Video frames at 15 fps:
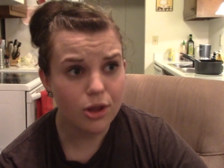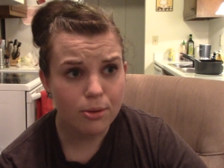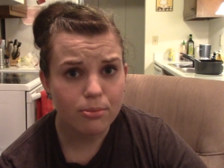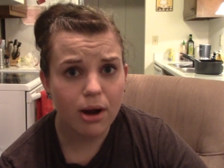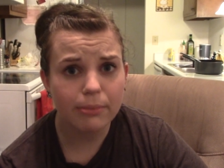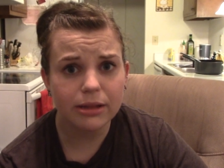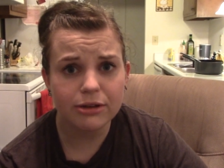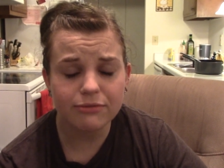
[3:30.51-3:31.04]

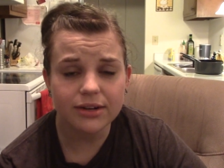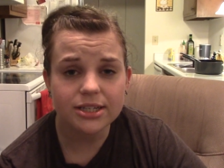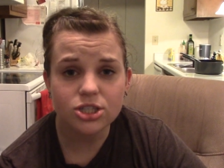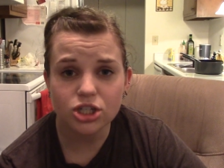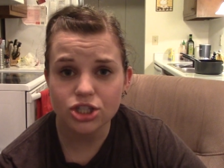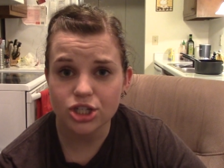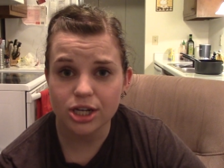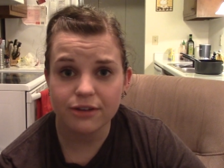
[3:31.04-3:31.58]
probably
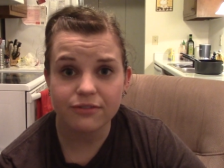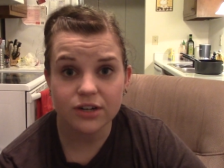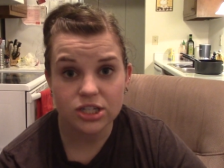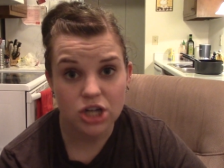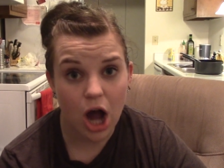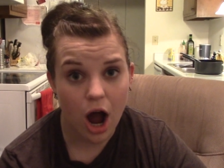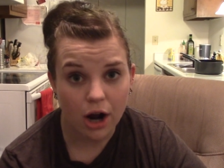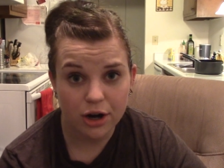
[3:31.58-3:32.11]
researching a
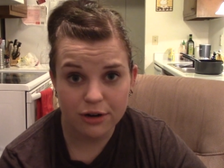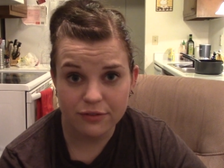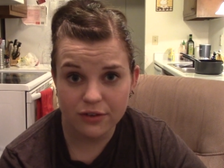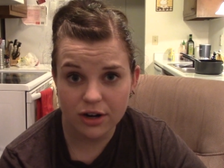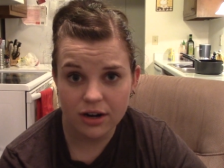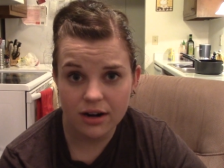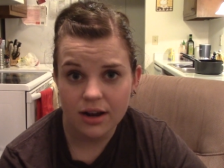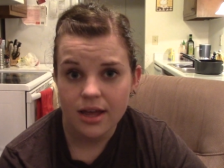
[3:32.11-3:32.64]

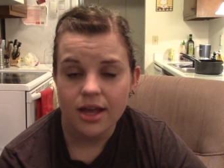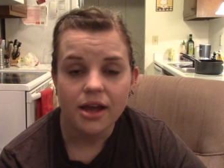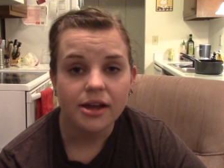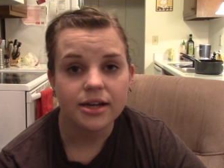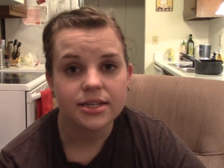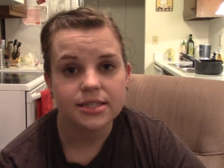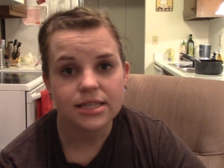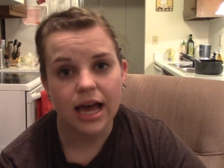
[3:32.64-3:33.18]
photographer
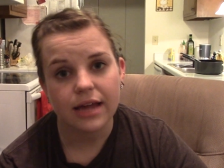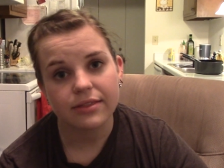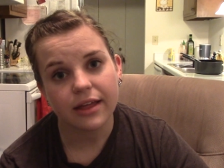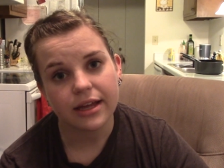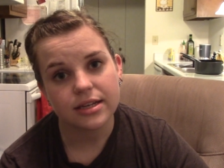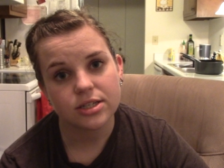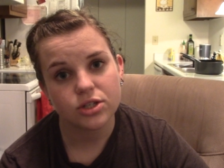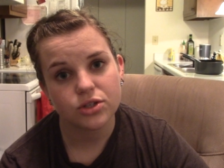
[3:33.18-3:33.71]
because I'd
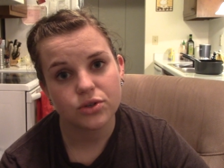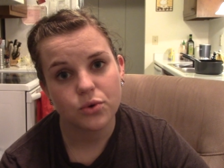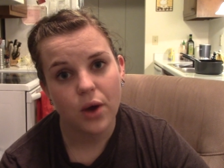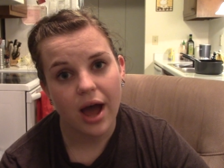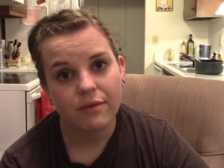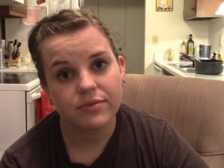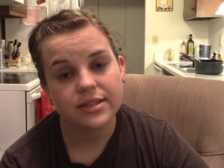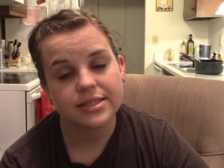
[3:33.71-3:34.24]
like to
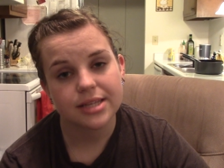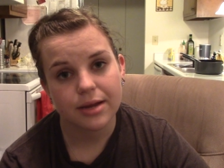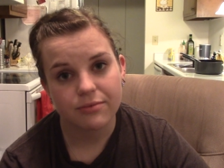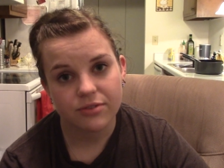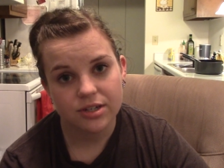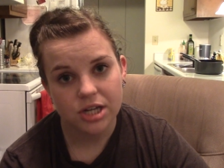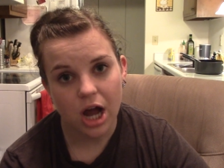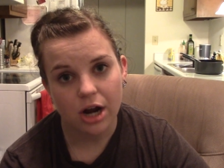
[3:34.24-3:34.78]
have the same
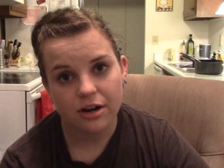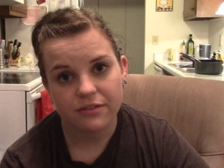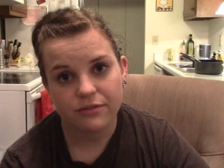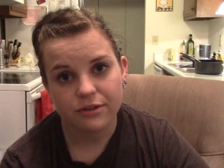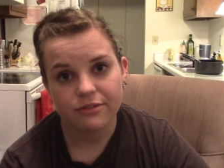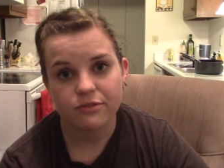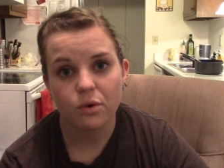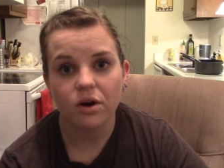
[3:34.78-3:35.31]

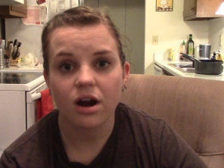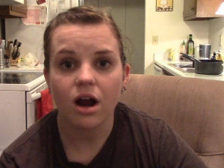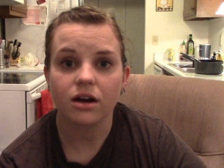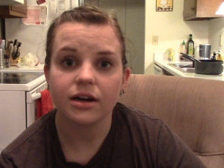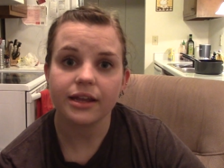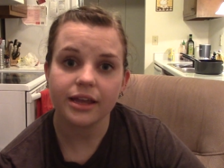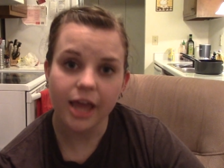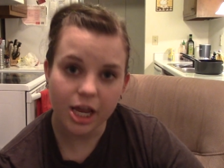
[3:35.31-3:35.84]
photographer for
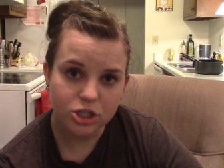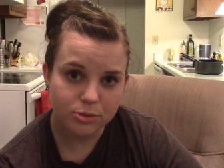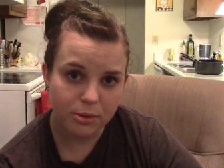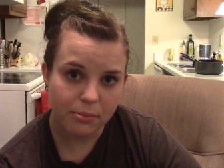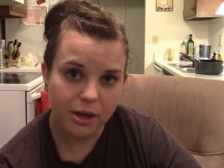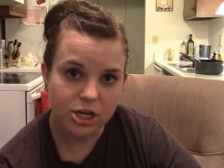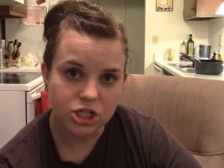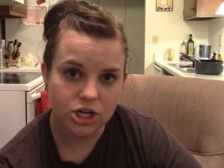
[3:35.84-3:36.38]
our
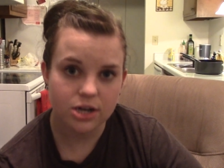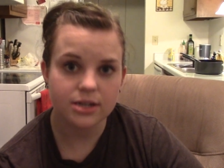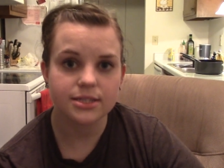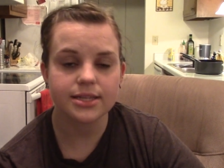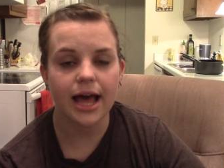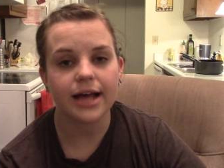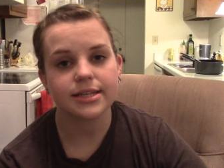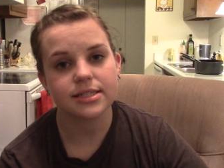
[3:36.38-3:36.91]
engagement
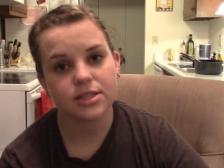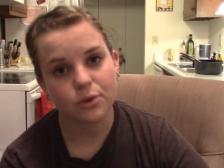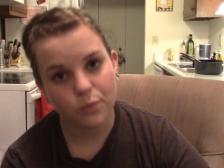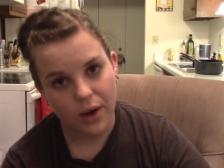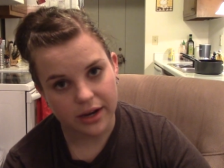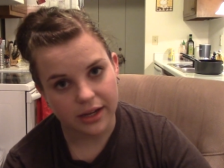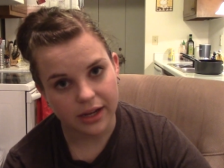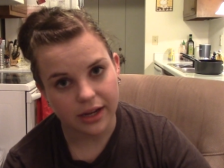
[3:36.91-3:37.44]
pictures as the
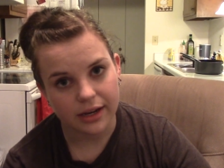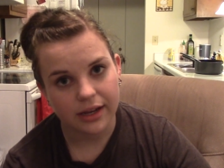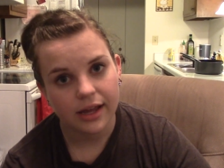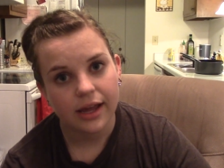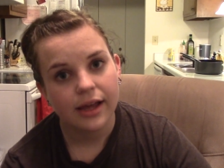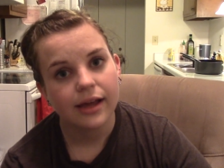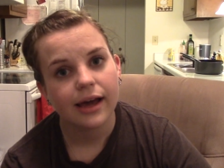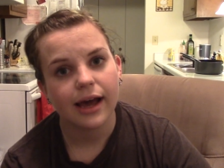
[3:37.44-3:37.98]
wedding.
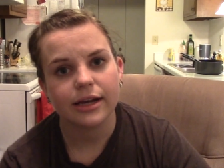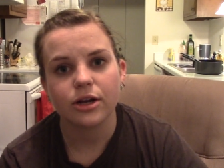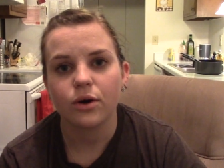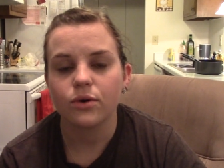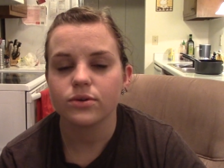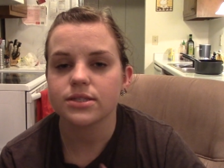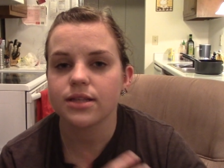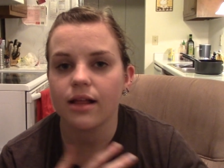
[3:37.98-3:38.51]
I
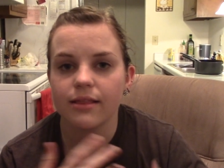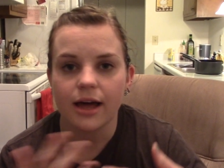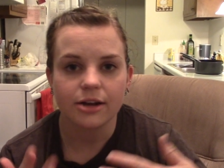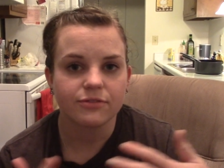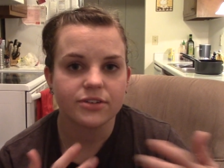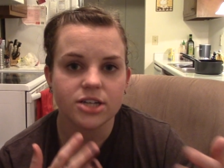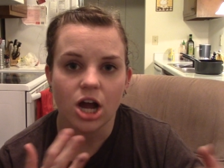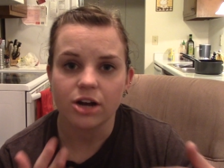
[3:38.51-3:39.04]
know a lot
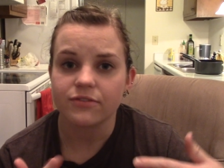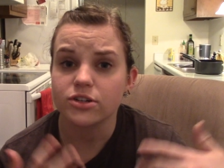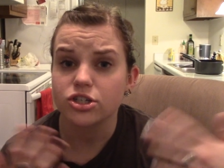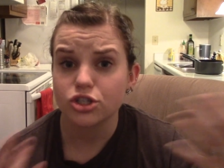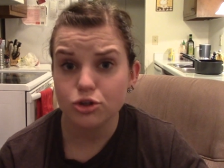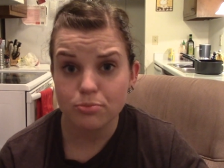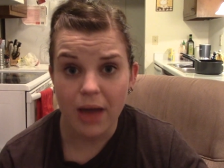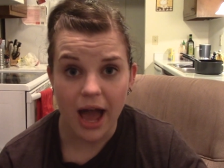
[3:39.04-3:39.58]
of photographers
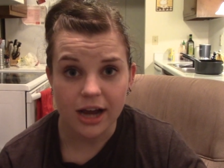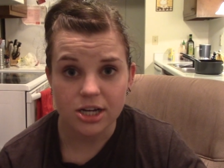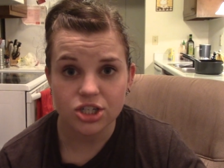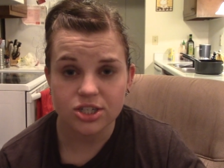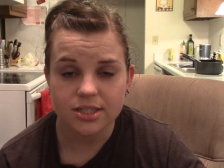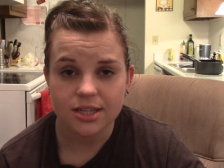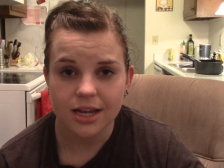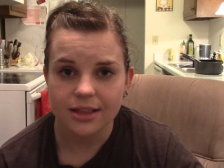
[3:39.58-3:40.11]
do
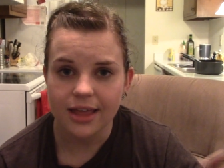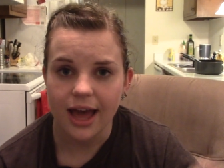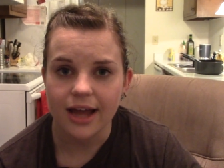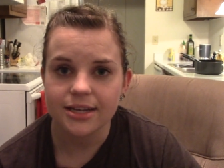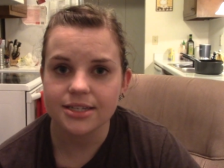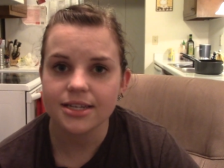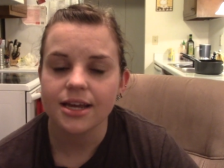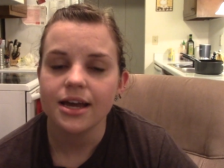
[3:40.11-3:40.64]
packages like
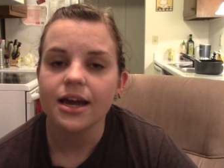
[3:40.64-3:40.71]
that.